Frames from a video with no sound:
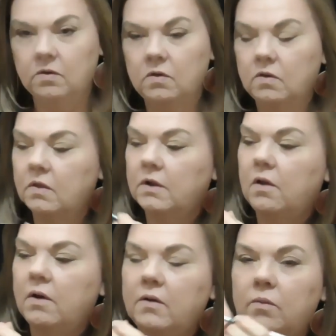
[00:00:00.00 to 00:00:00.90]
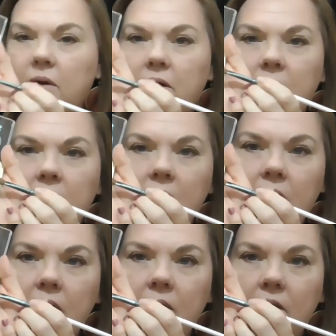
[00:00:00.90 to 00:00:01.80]
I'll use the light one
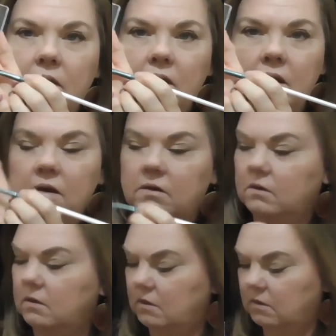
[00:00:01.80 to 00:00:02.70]
here at the end.